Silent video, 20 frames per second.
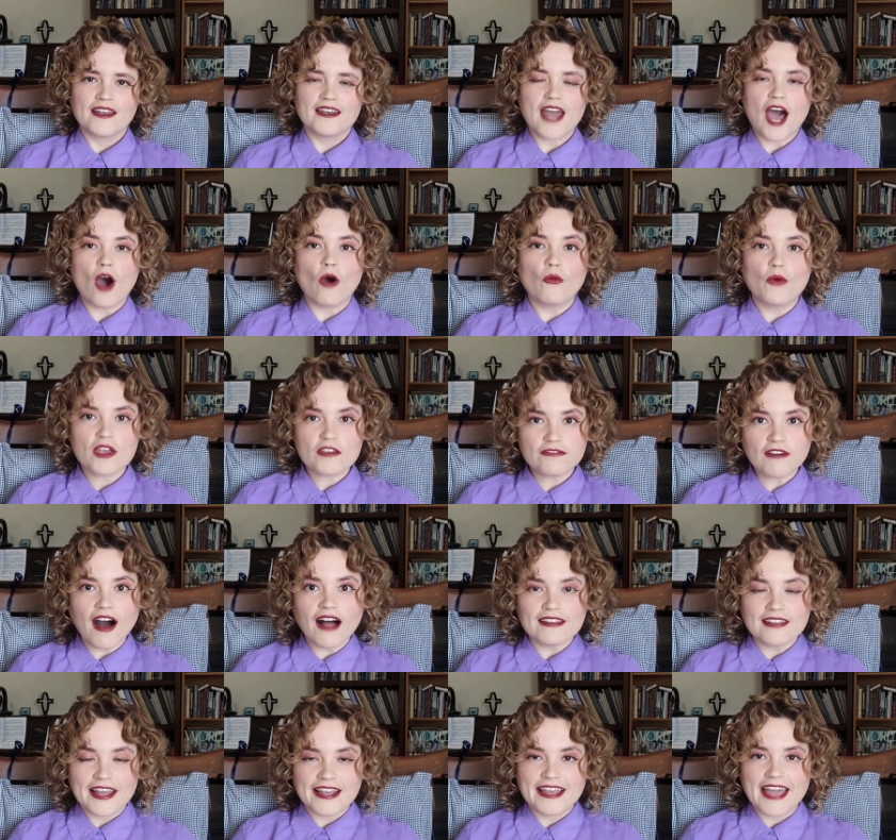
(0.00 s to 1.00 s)
Now, we
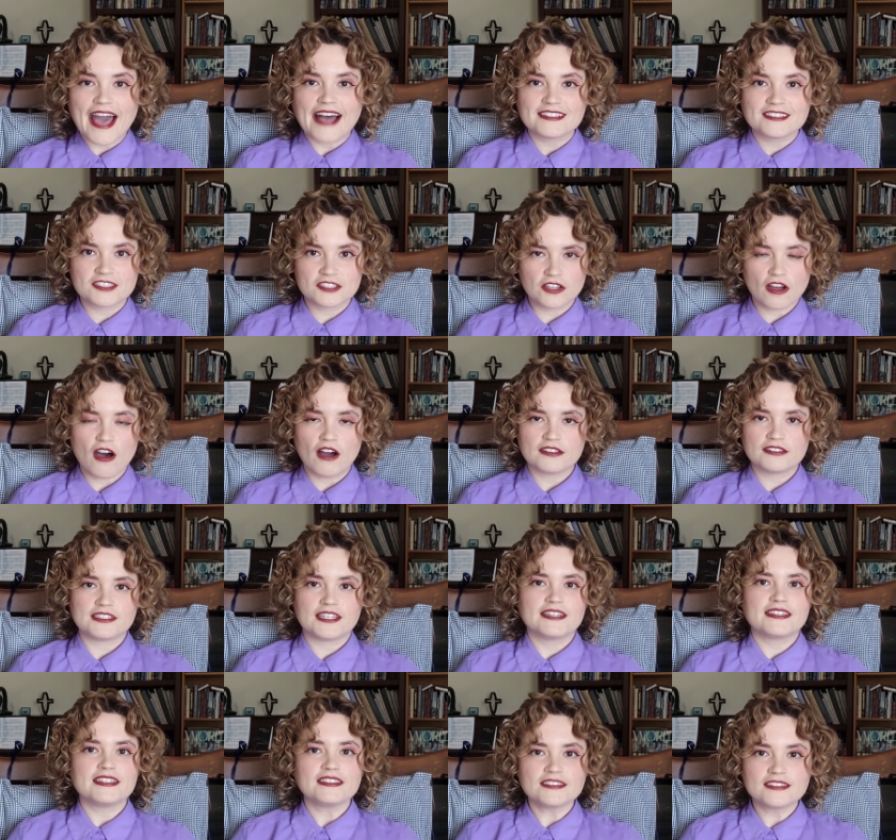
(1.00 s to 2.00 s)
fought like cats and dogs, and
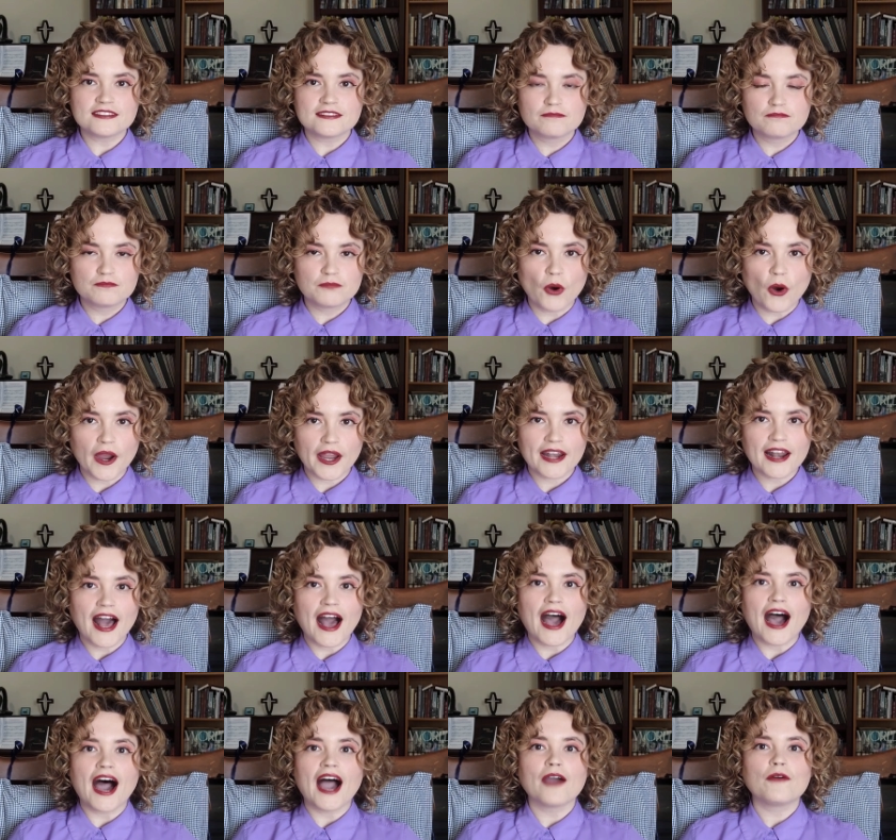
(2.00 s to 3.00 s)
at this point,
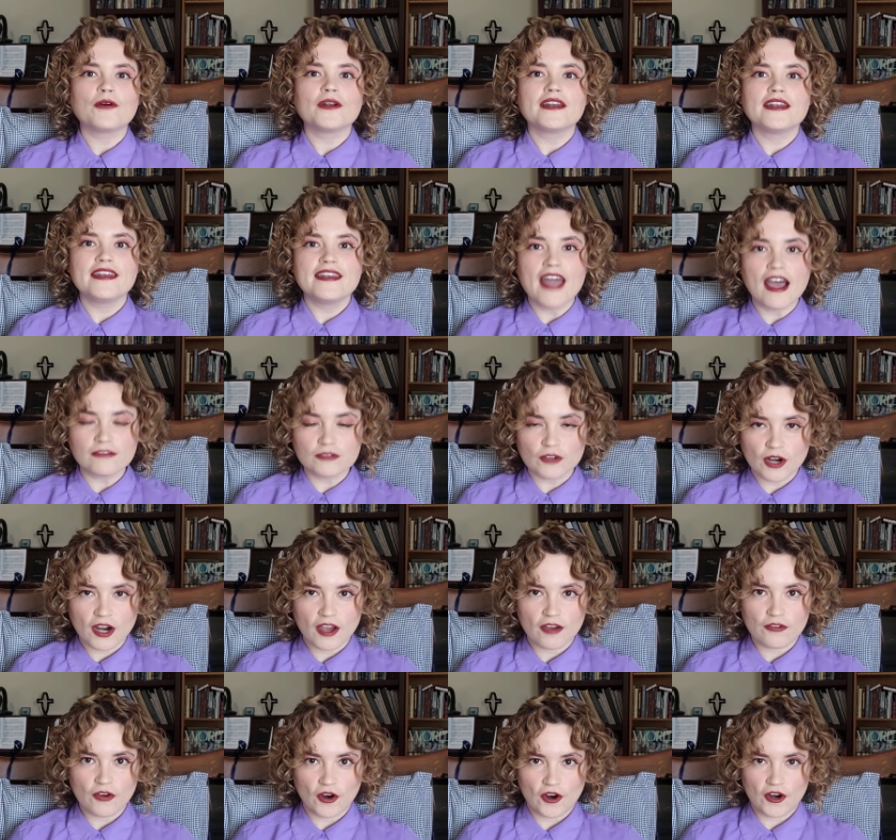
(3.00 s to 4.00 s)
I would never
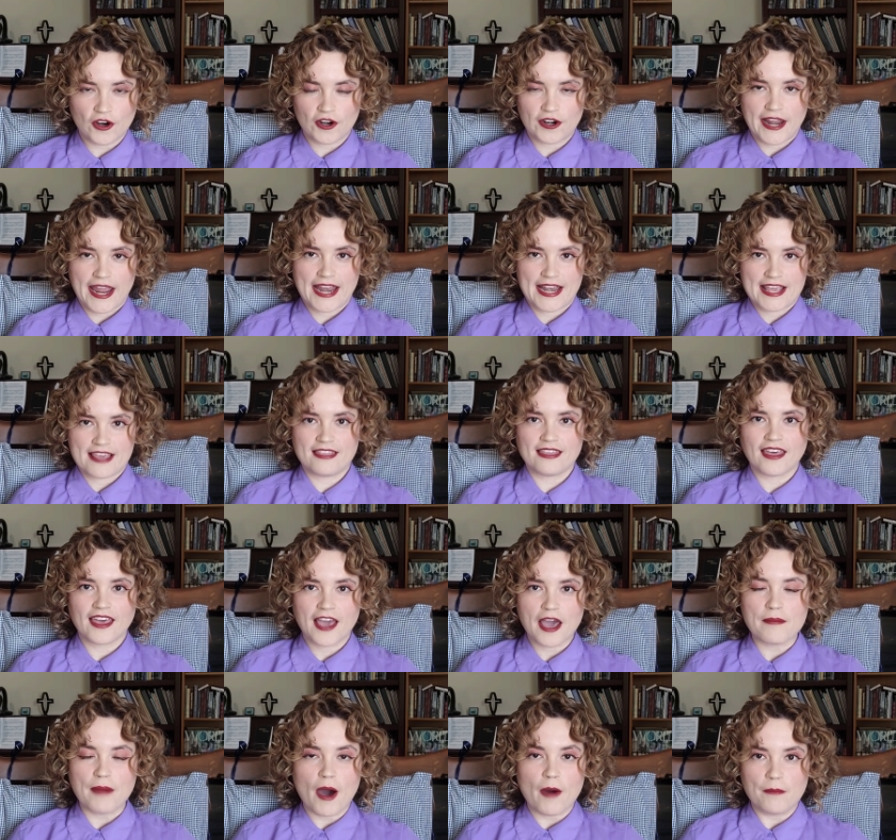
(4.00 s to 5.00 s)
have heard
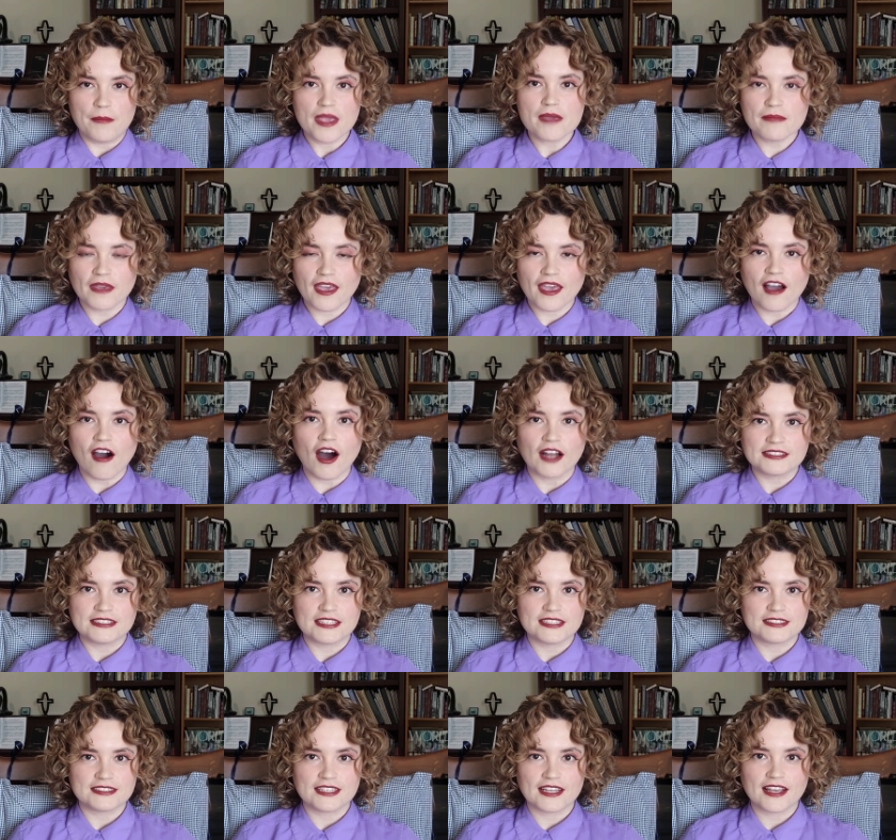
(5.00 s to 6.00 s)
anything about me being
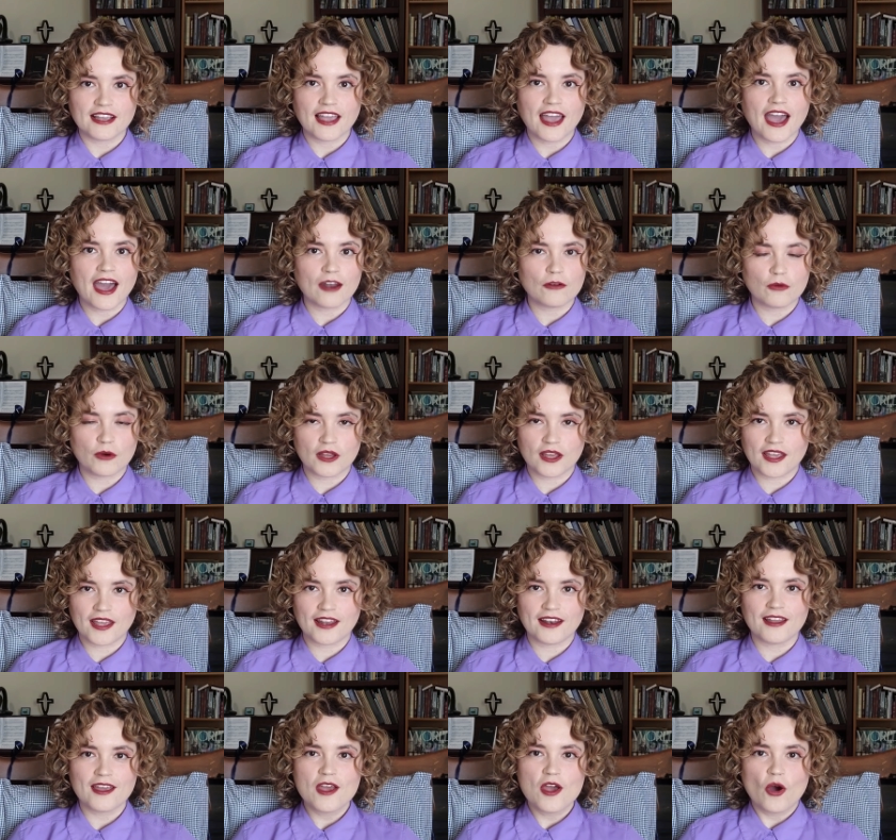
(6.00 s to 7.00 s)
autistic. And
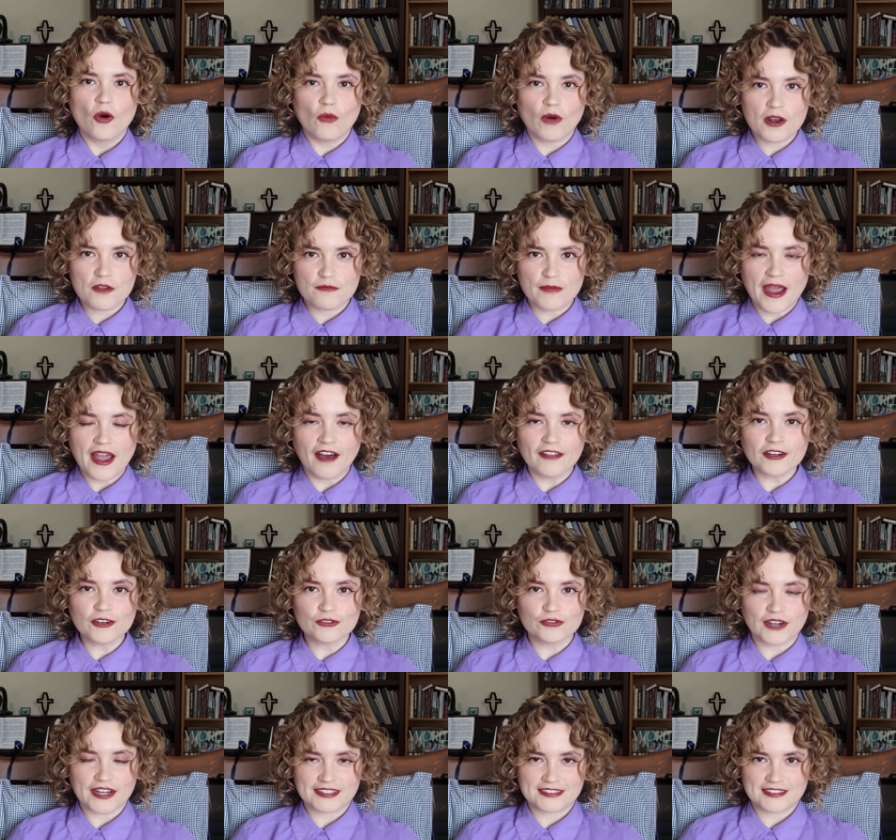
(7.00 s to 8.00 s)
when one of my other
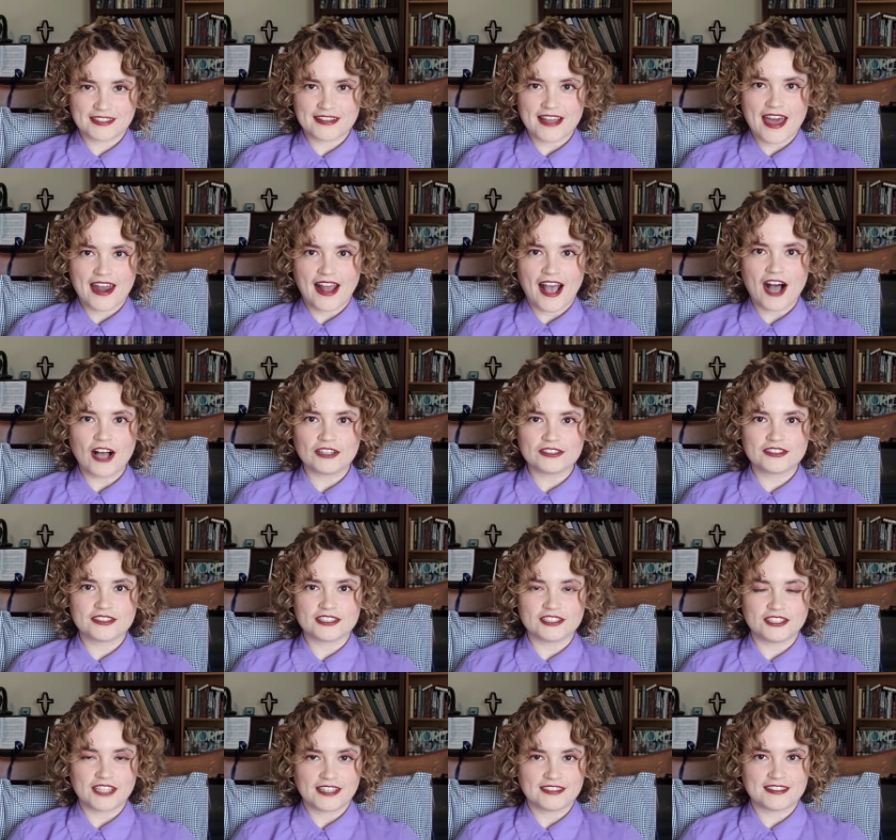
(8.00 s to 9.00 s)
friends in that house
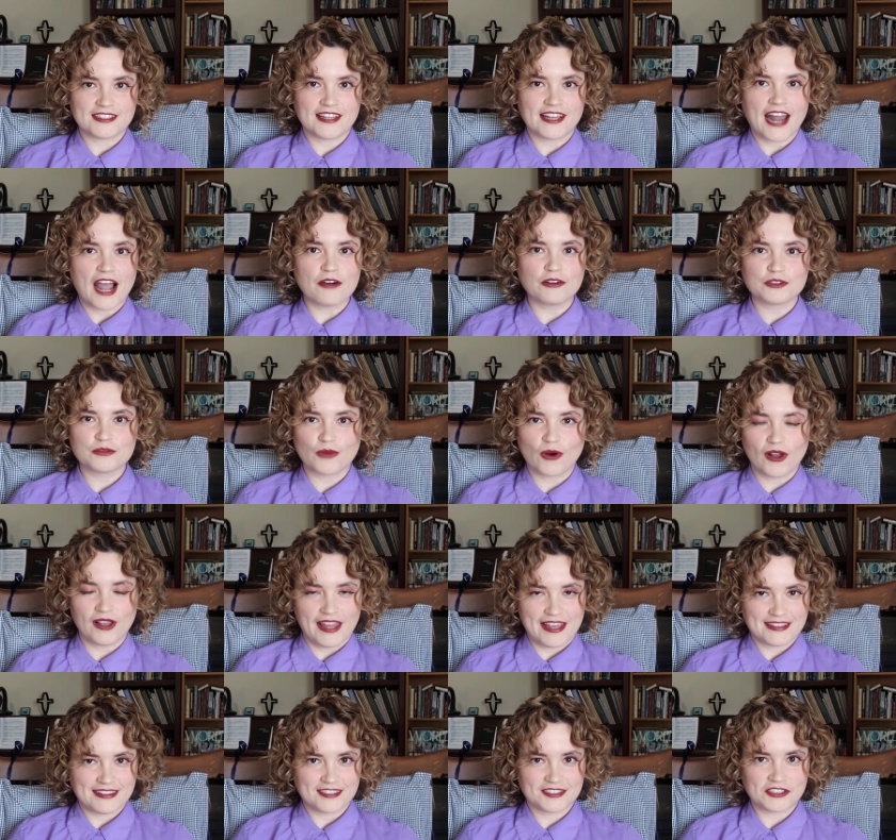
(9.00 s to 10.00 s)
suggested that I was more
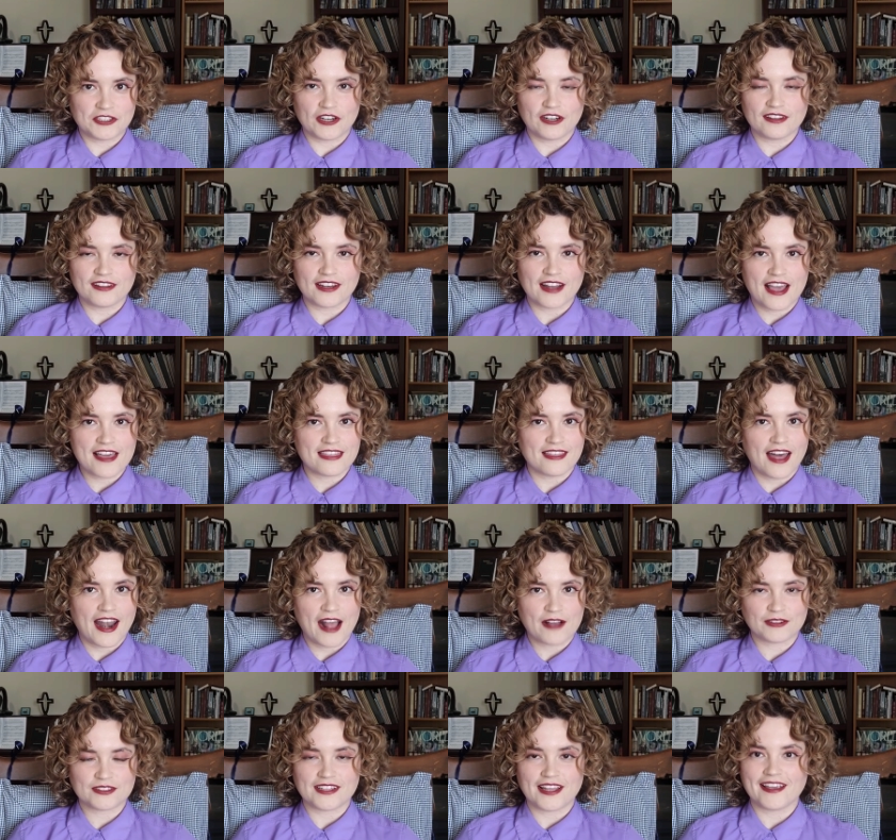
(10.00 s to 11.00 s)
like this girl than I thought,
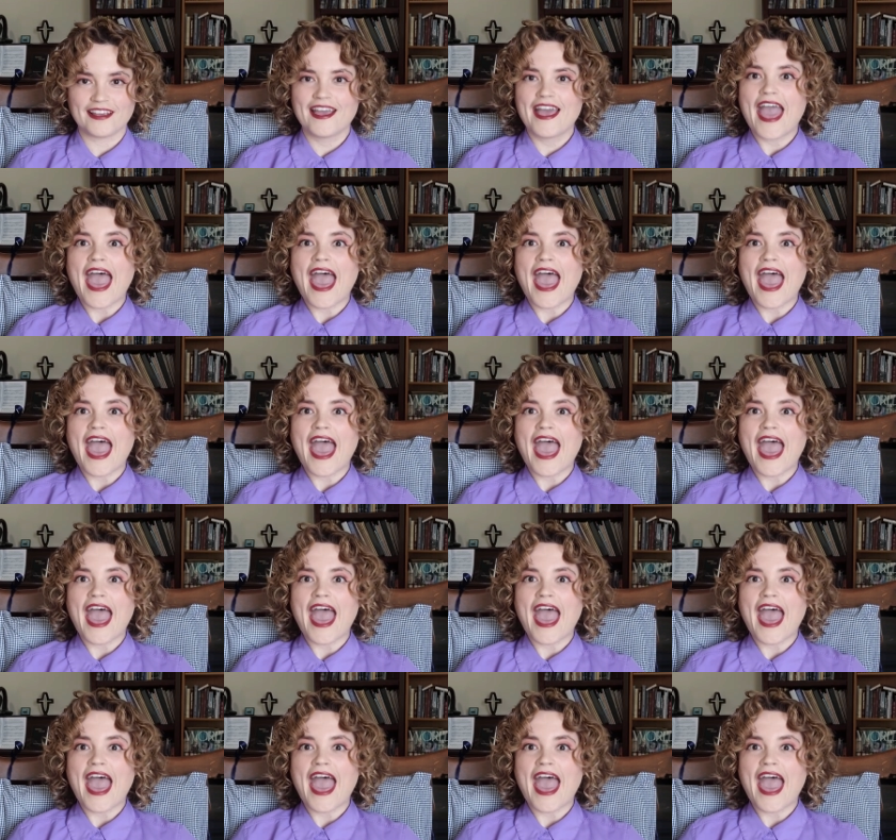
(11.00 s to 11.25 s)
I was like,